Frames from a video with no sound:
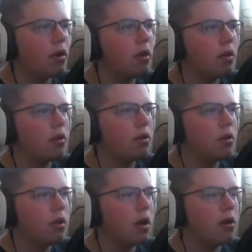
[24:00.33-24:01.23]
or
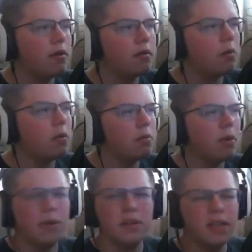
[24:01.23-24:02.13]
I don't even,
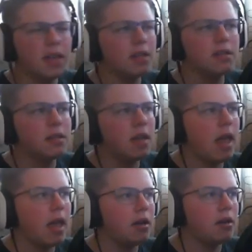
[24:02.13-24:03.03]
1x1s I
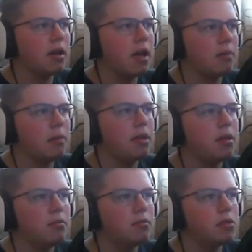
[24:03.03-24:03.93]
guess, and kind
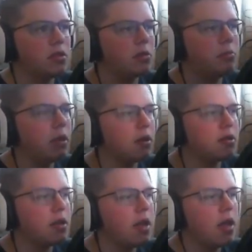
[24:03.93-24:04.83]
of made them just little
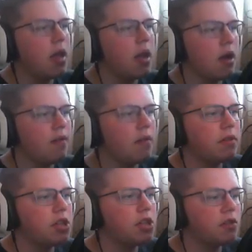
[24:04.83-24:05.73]
pillars.
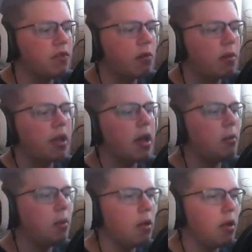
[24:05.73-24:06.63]
If I have to change the farm
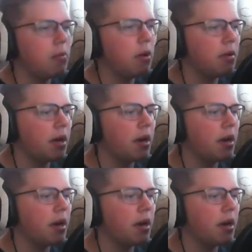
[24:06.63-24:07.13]
again, I will.